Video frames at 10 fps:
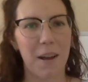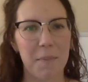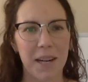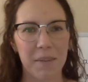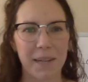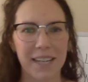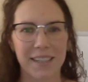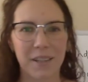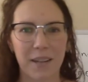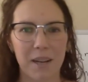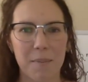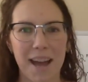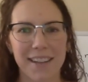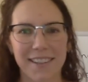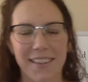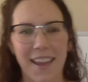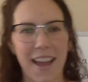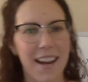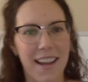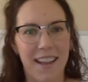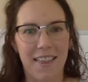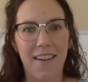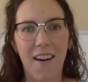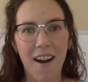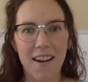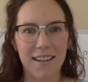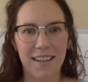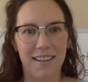up here because you can imagine that the hot